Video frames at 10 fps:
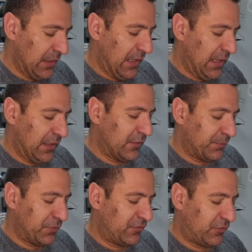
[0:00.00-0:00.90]
and the
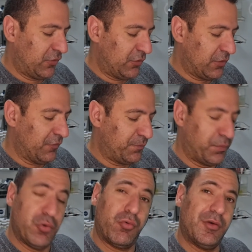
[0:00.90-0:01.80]
pursuit of
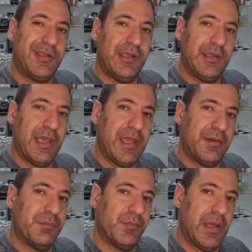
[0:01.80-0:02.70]
purity
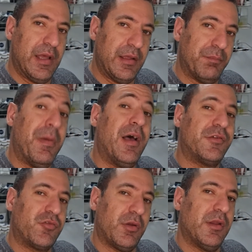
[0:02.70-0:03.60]
and uh,
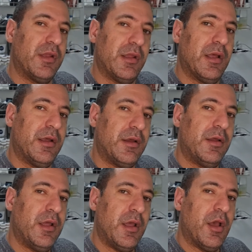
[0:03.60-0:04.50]
mastery uh,
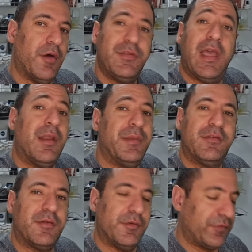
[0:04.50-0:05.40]
of the
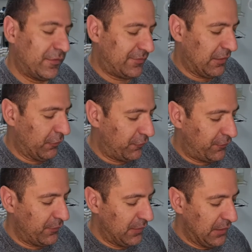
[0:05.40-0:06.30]
elements and of the
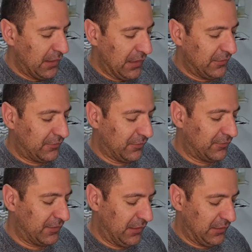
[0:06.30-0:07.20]
self. And this is
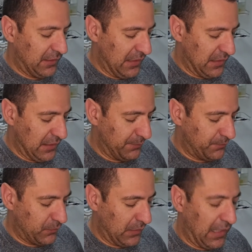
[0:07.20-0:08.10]
seen
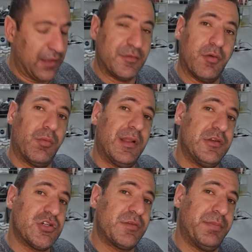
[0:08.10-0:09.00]
um, as a
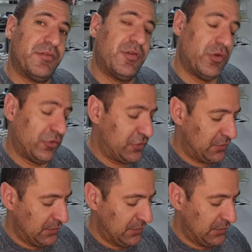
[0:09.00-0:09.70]
religious pursuit,